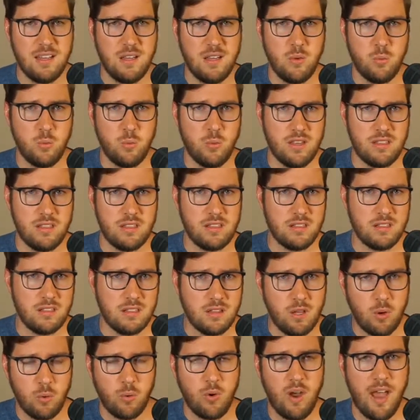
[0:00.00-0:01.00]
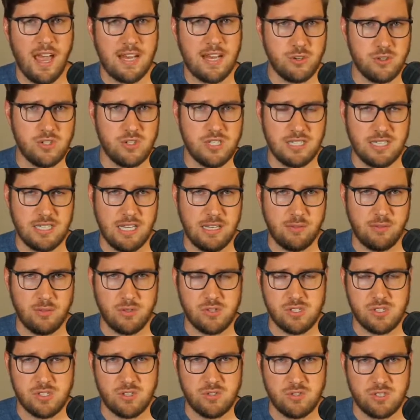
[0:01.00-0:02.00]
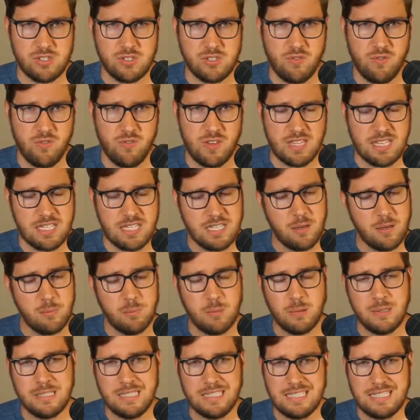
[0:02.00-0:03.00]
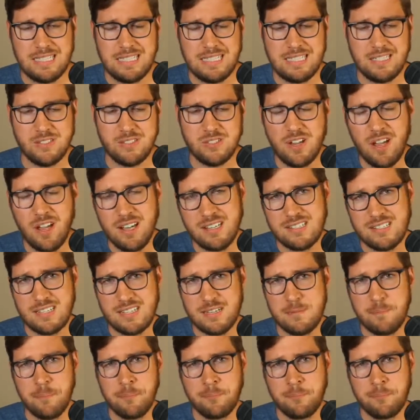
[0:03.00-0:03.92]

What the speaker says: with lower energy levels and just feeling completely exhausted.